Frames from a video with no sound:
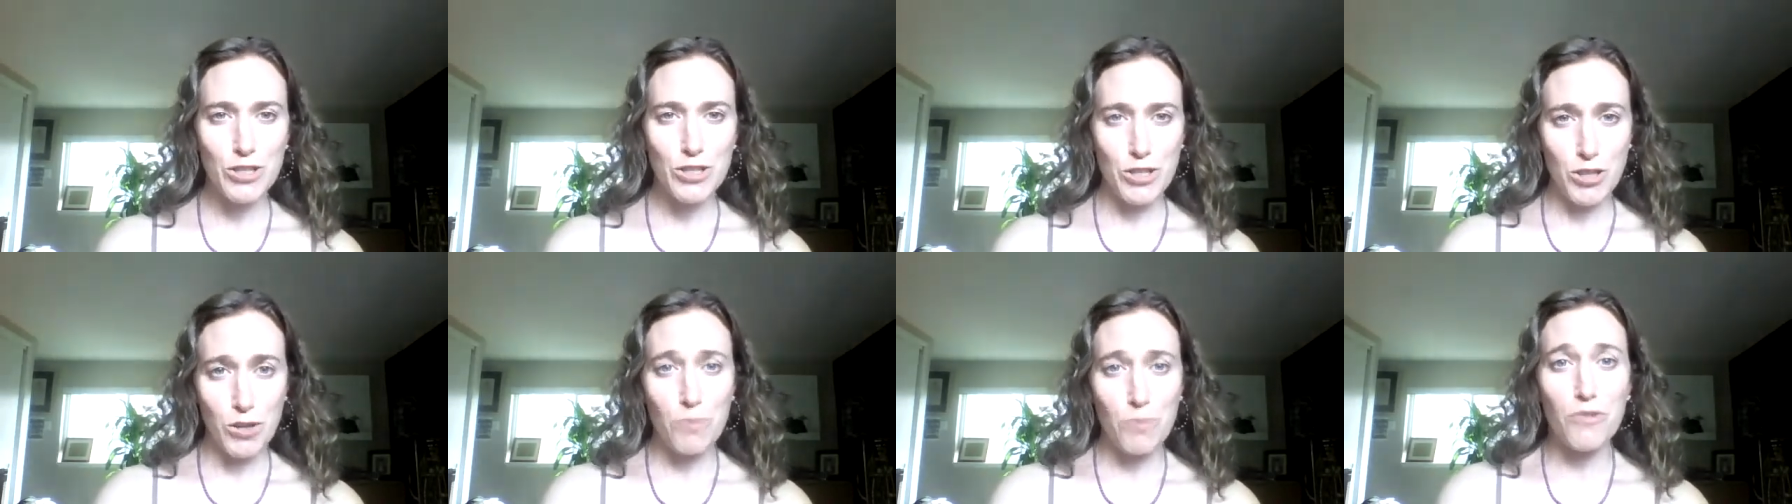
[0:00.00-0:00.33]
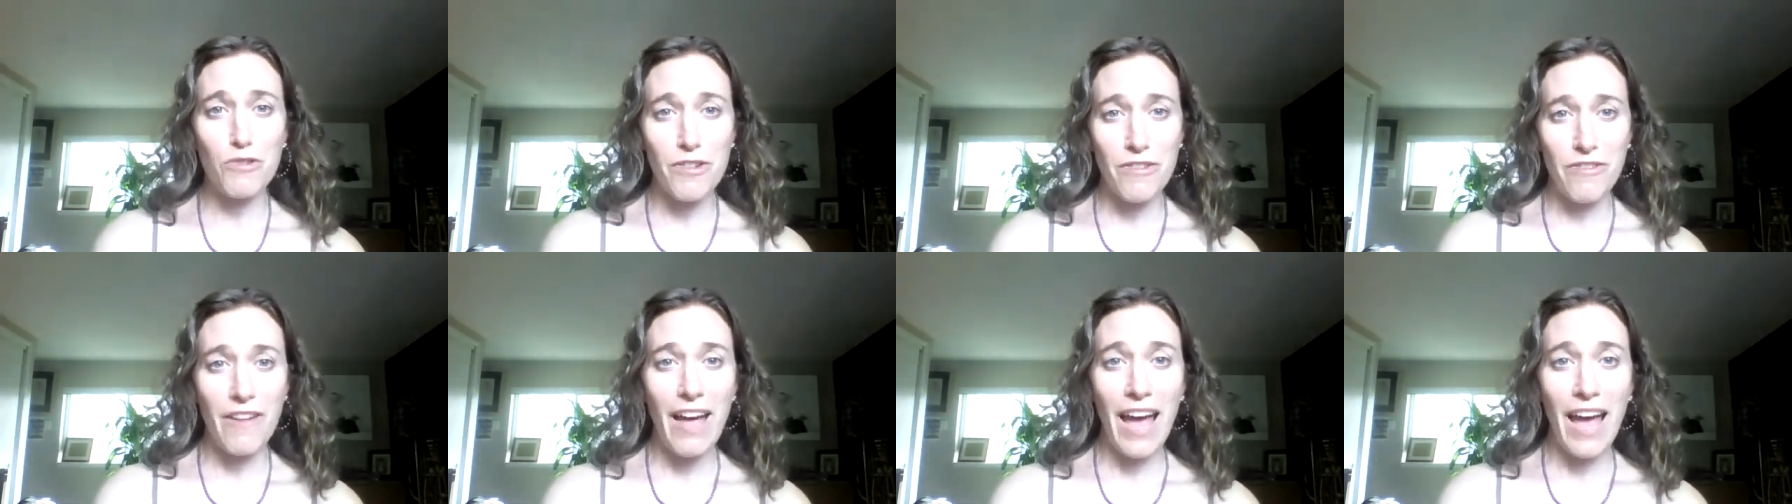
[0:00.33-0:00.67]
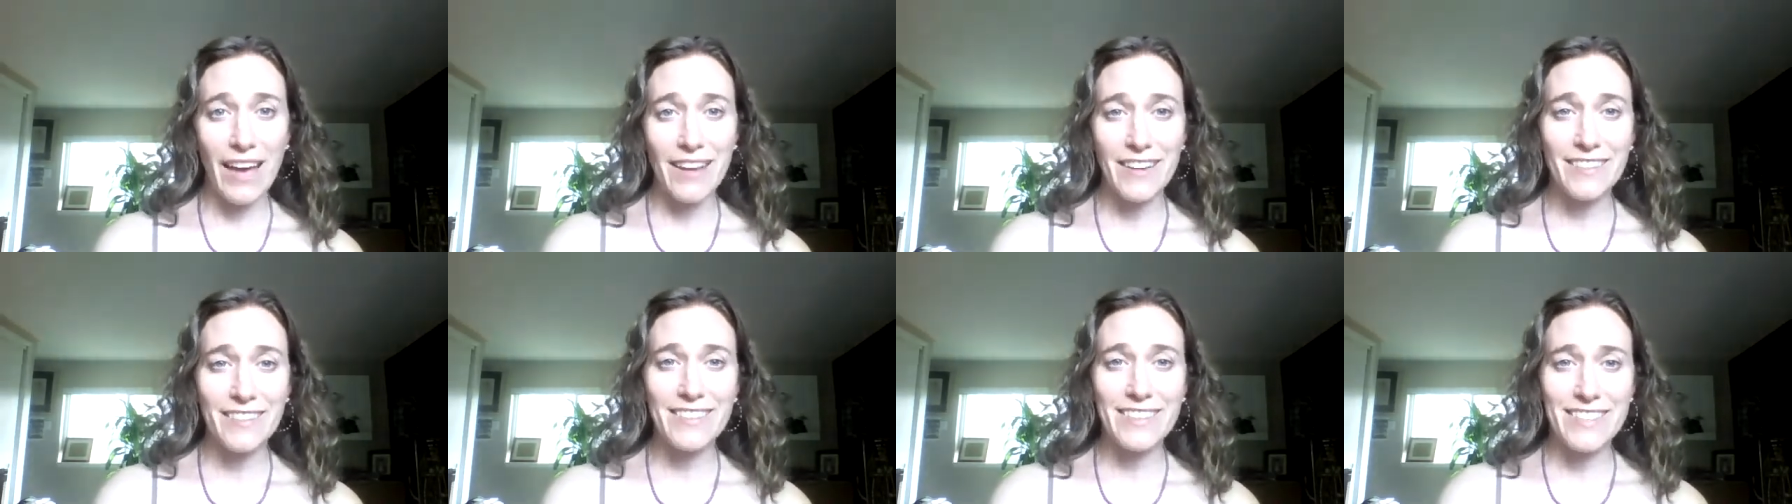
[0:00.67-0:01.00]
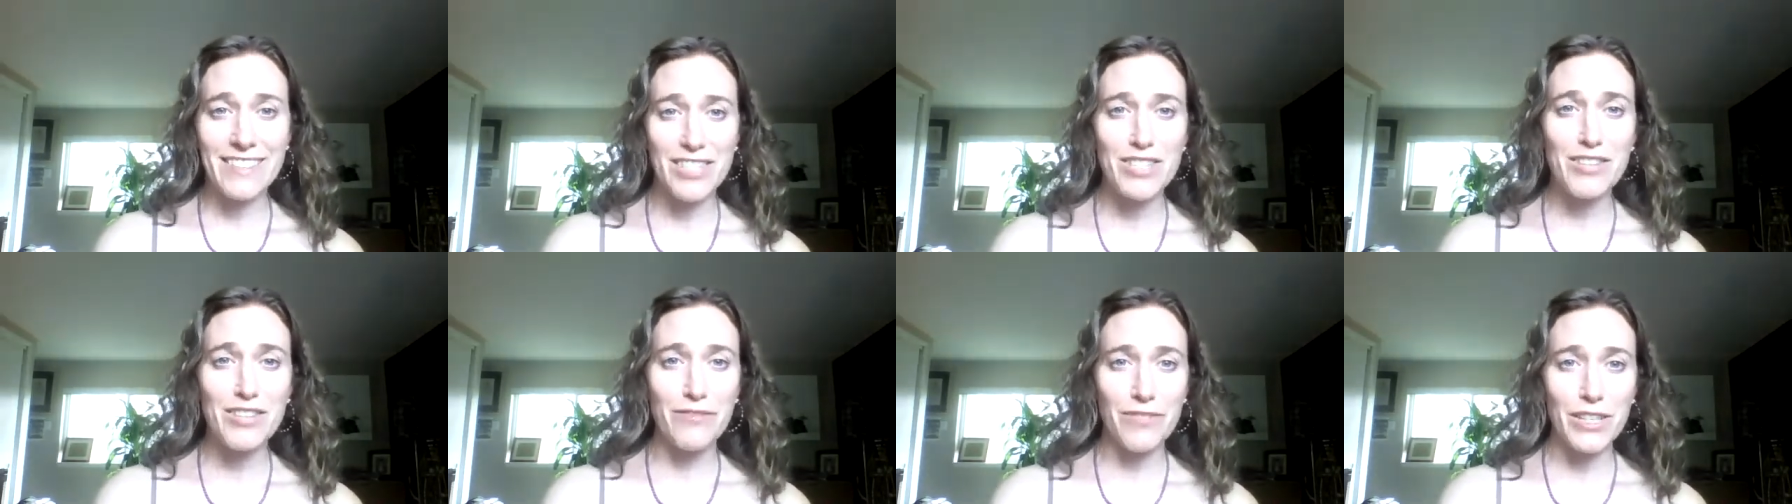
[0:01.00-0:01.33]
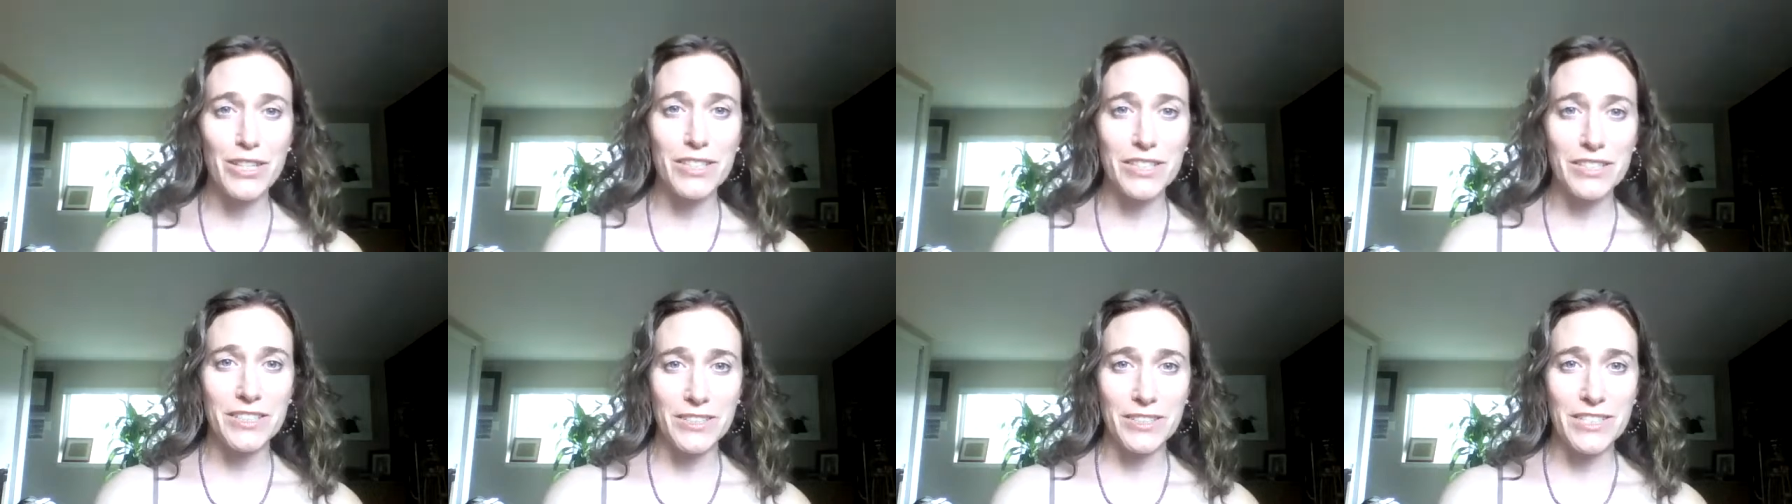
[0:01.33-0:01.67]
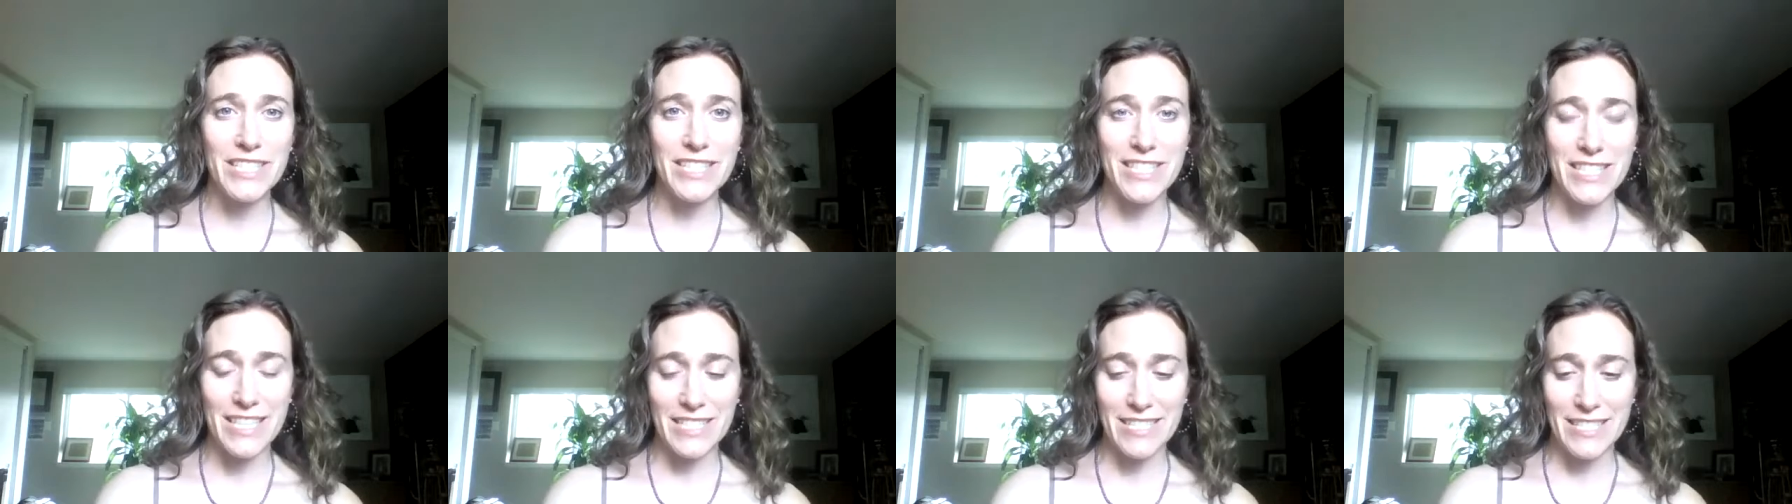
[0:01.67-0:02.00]
to prevent, is severe
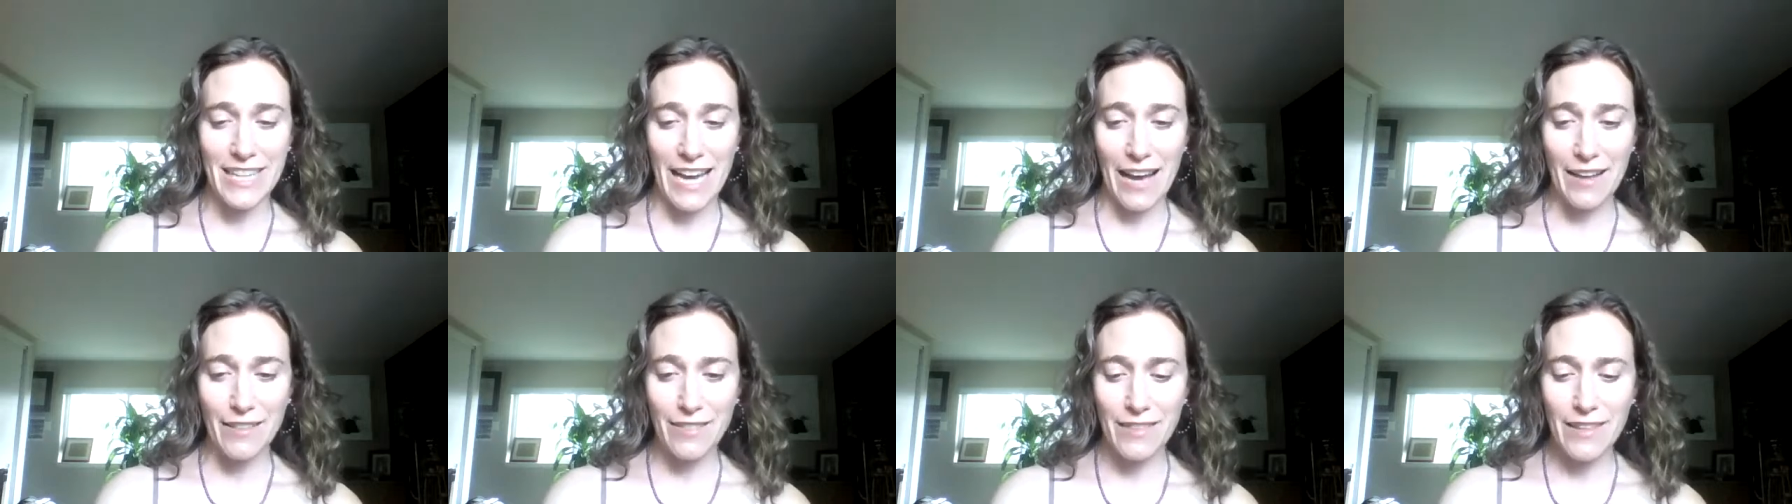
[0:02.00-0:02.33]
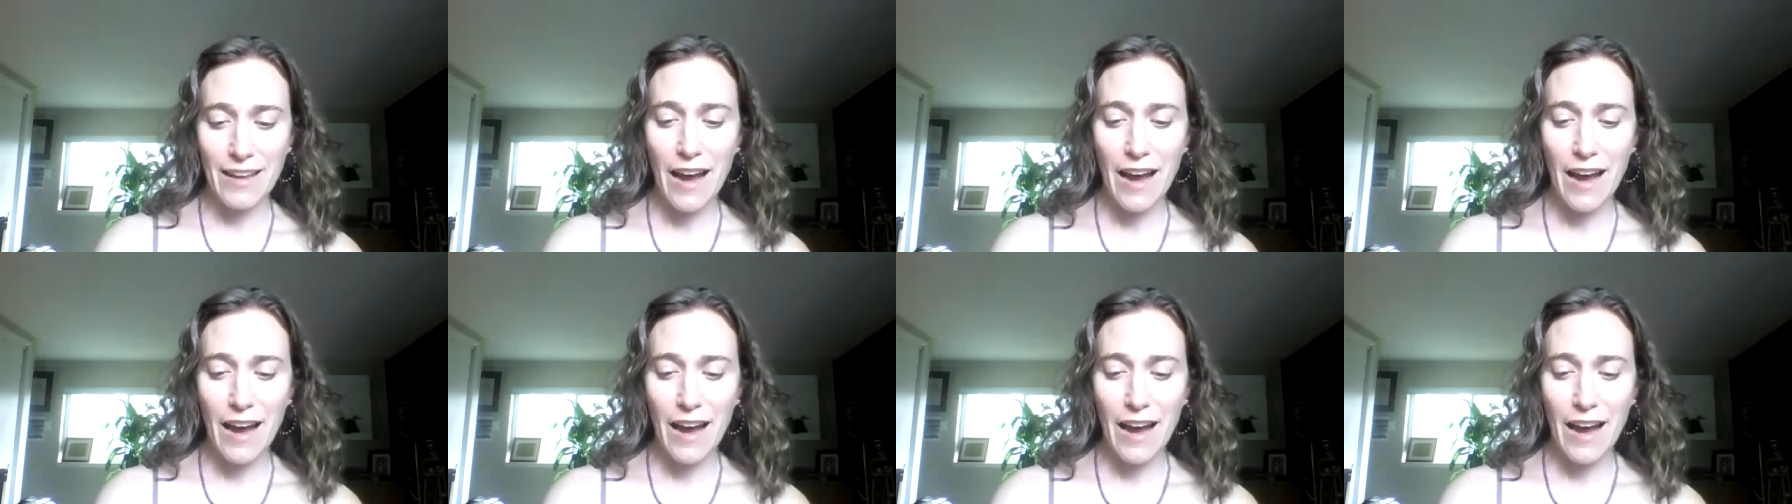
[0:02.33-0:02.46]
illness and death.